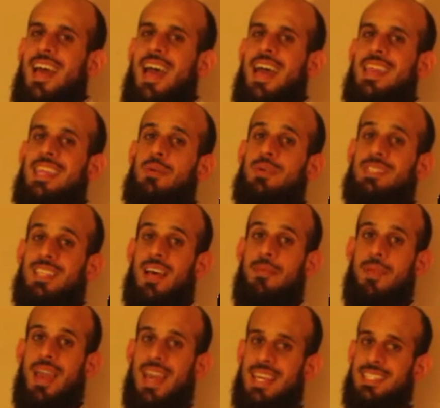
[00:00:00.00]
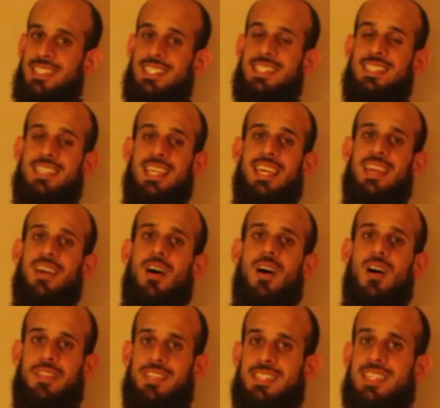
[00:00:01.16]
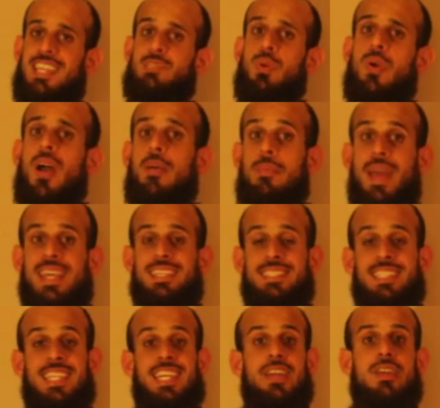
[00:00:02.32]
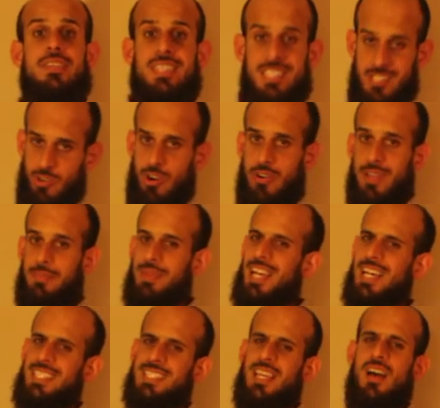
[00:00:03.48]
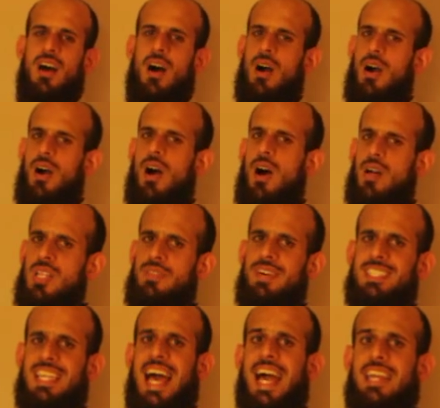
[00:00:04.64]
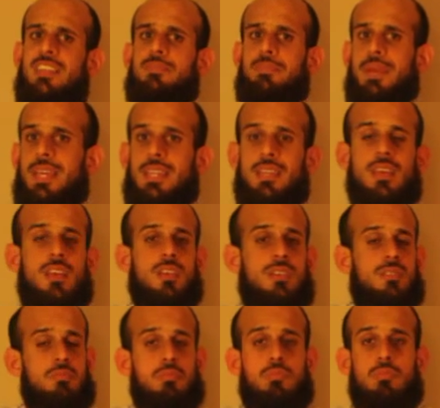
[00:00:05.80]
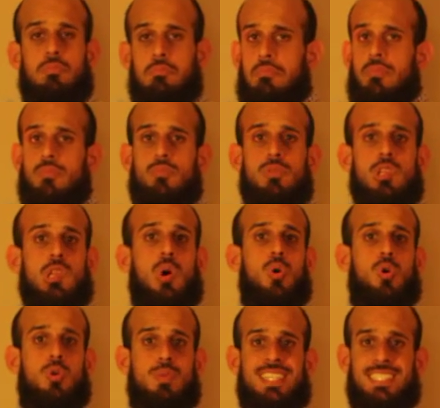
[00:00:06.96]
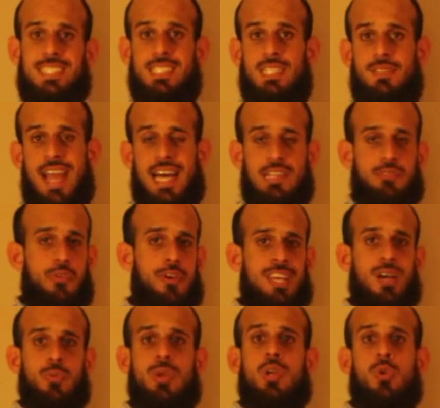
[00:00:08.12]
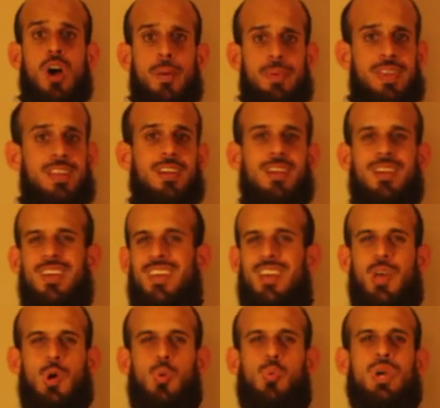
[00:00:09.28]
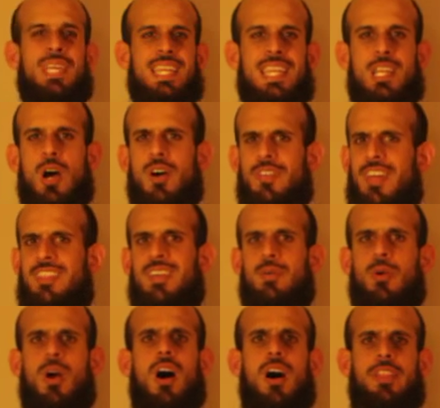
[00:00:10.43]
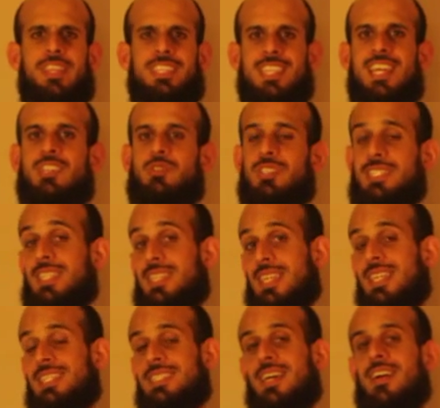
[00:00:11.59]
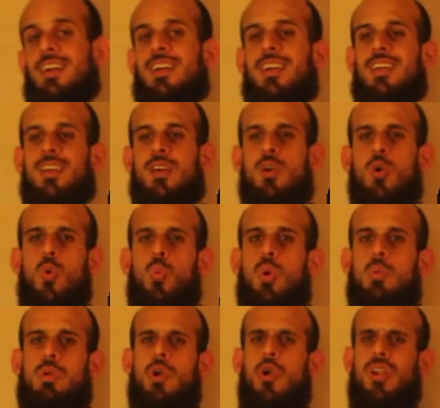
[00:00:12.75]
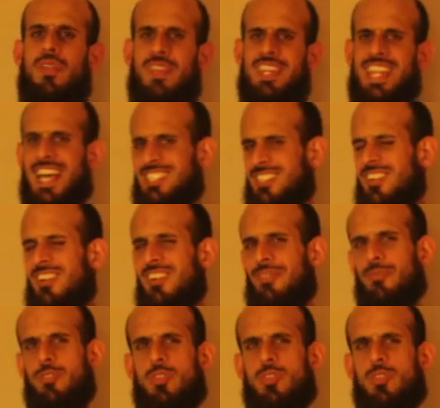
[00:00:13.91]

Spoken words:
And he was amazed to see all these things. We were amazed to hear this story because all of us had been local residents of California. We grew up here. We didn't know that there were all these interesting things there. When we heard of the desert,